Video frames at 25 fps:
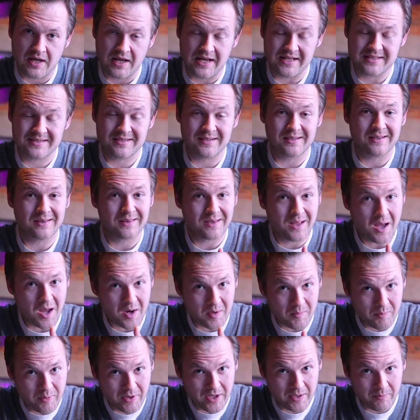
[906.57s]
It's a
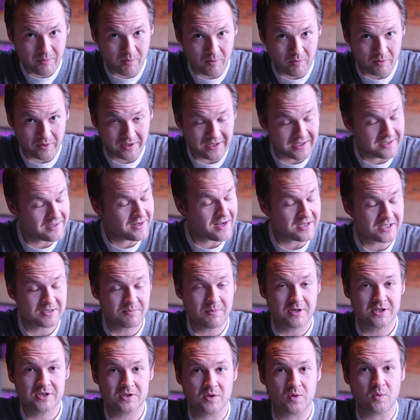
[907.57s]
lot of paperwork, and not
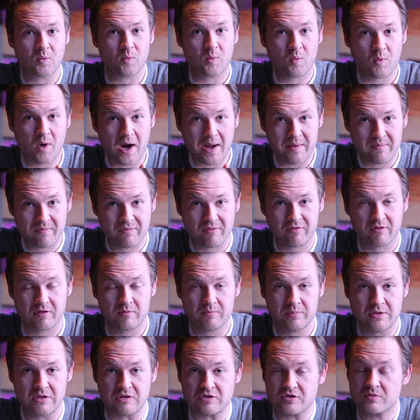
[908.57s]
to mention ripe for
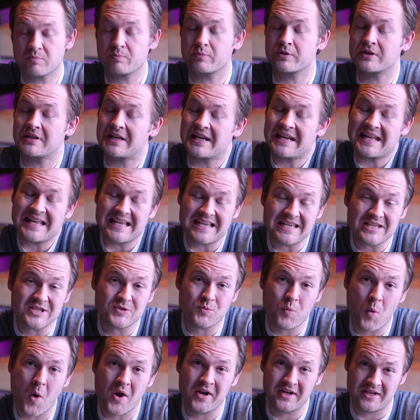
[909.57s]
abuse, but it
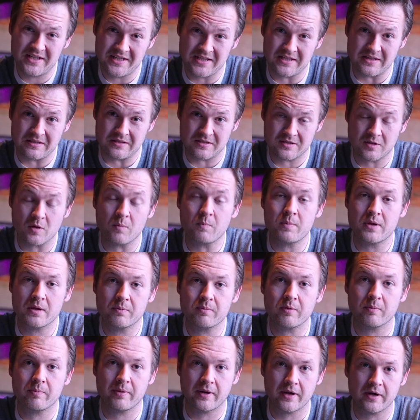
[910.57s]
is what it is, so be
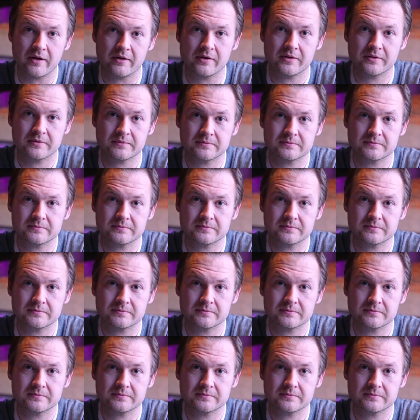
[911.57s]
prepared.